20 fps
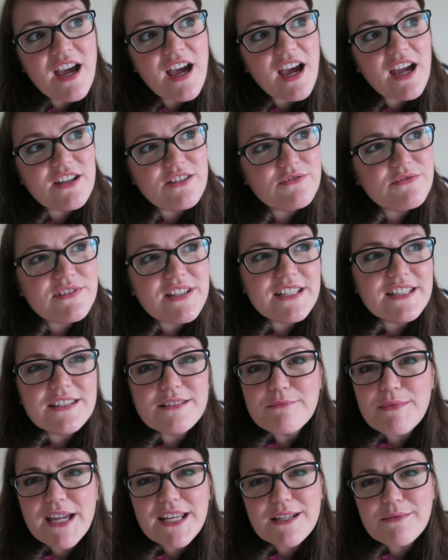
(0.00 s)
I don't think that
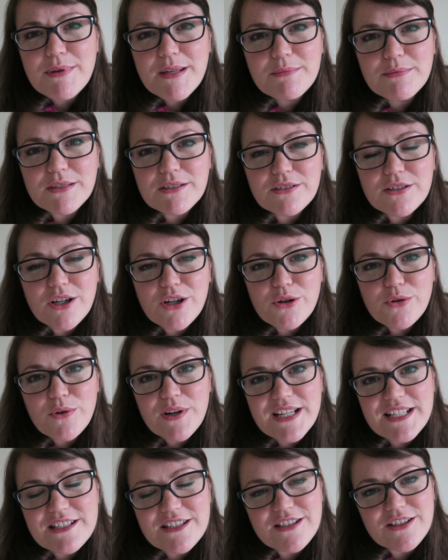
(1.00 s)
many people go
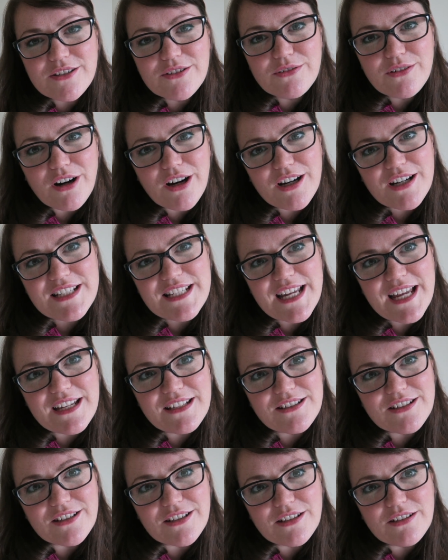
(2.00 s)
into
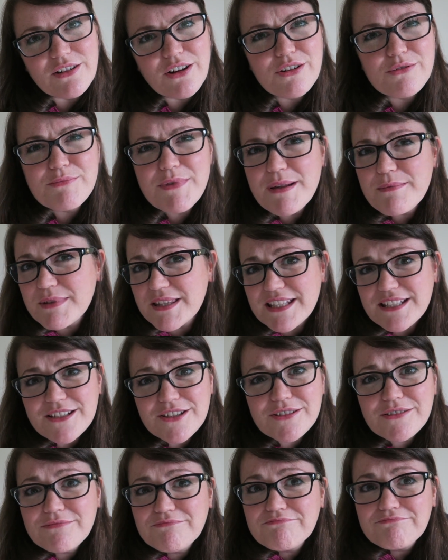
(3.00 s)
architecture, or maybe they
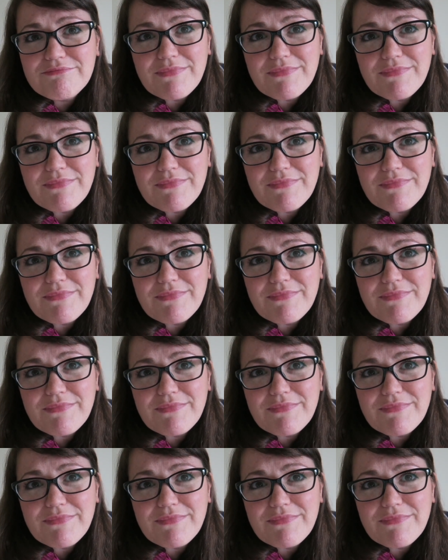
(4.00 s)
do,